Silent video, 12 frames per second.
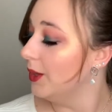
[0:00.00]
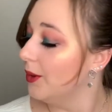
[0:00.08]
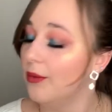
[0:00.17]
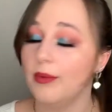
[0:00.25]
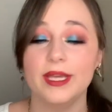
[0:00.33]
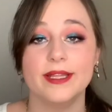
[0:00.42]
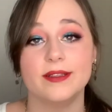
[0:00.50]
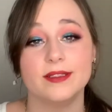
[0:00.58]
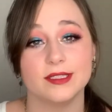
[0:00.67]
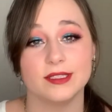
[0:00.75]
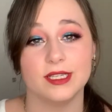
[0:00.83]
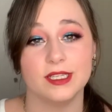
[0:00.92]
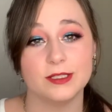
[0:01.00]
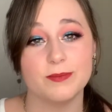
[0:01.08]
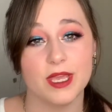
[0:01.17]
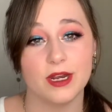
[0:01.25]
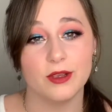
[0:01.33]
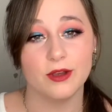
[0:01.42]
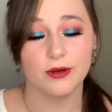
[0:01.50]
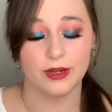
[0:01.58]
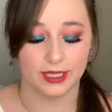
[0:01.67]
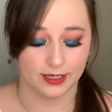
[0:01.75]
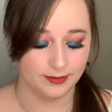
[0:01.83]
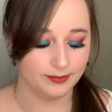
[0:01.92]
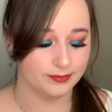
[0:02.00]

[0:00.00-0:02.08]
Well, it's made in Korea.